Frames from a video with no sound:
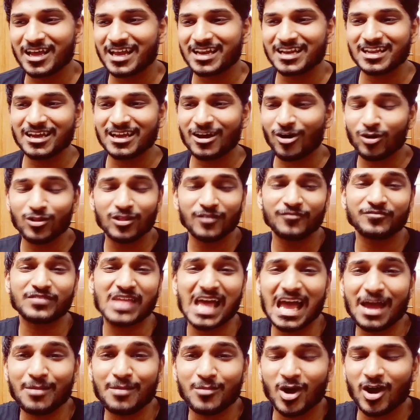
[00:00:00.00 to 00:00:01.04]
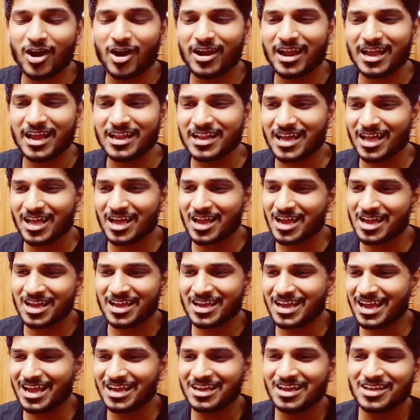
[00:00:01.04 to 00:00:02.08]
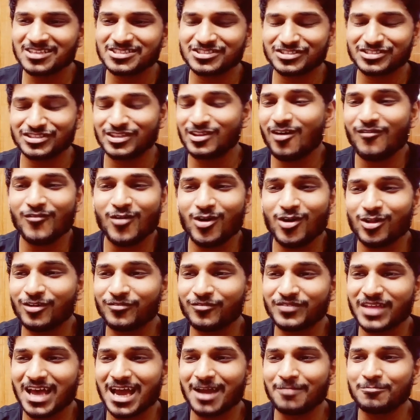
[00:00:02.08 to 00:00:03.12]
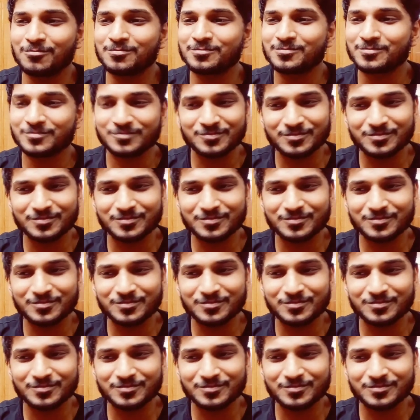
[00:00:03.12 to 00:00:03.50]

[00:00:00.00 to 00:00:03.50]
and all of them are, and I just love all of them.